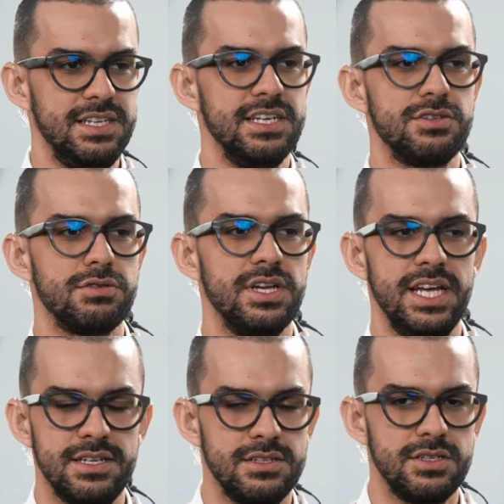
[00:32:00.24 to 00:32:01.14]
idea to
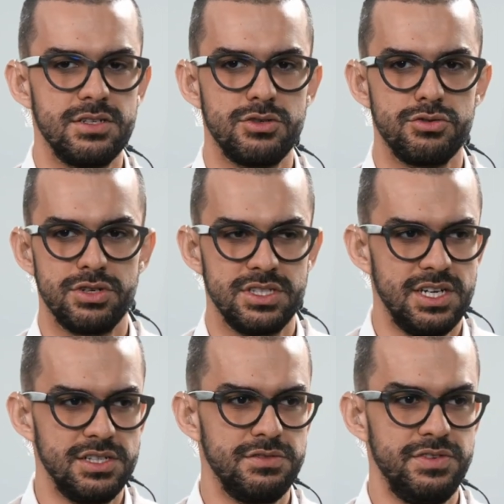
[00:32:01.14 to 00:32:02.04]
connect it to
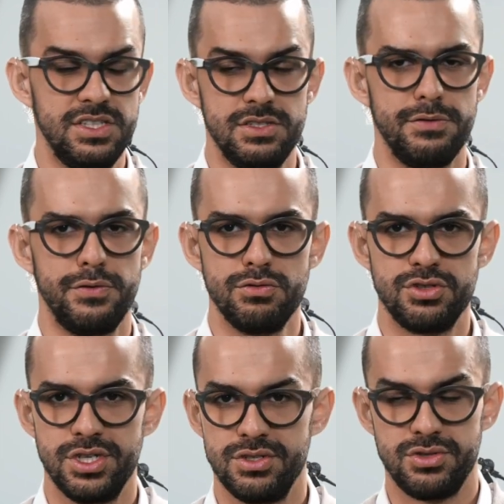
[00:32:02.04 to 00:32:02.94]
transaction fees in the
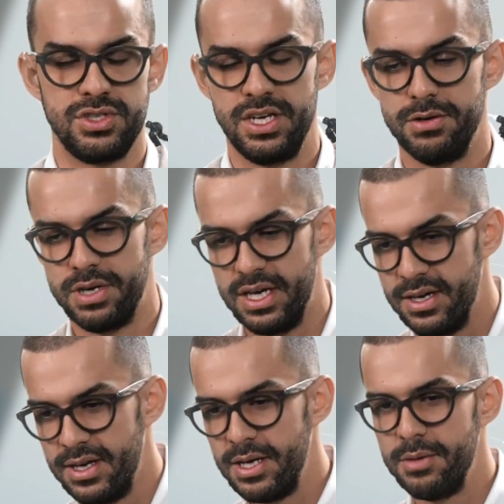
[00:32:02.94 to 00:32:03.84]
future and to say, okay,